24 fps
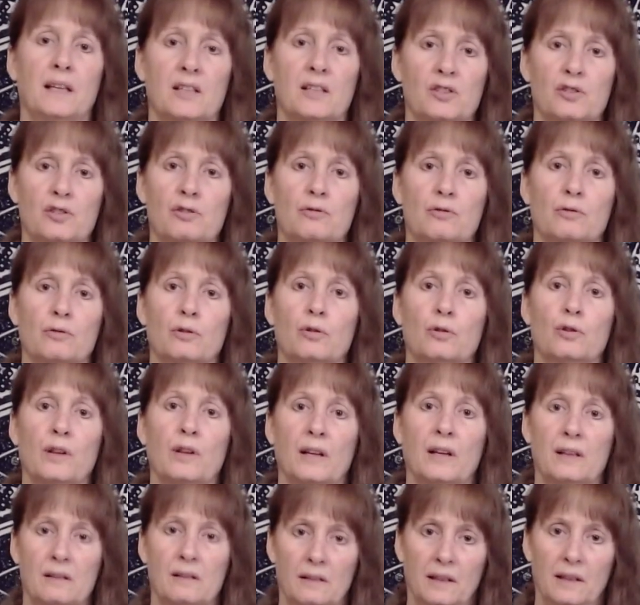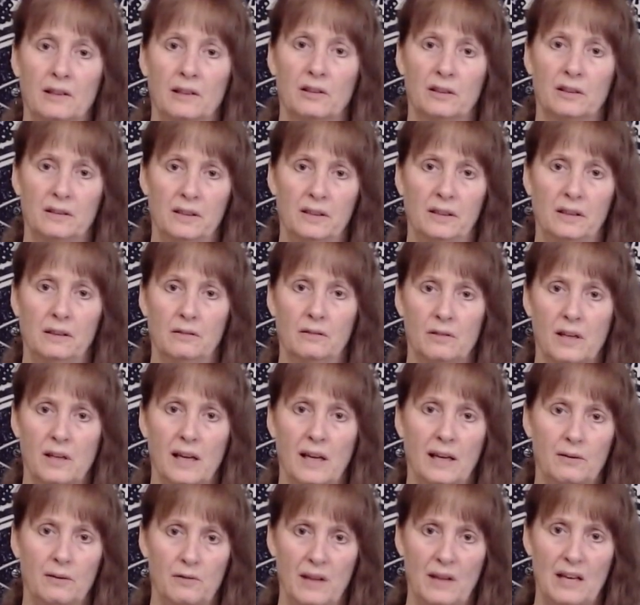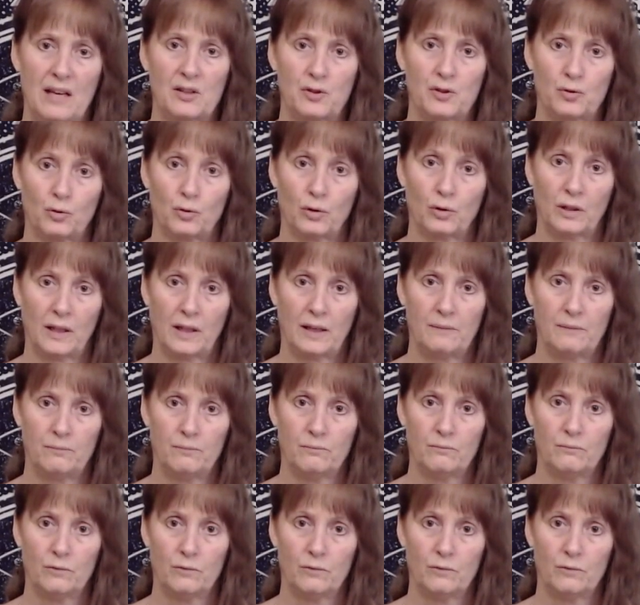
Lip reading: It's truth and clarity, okay, with that sword up.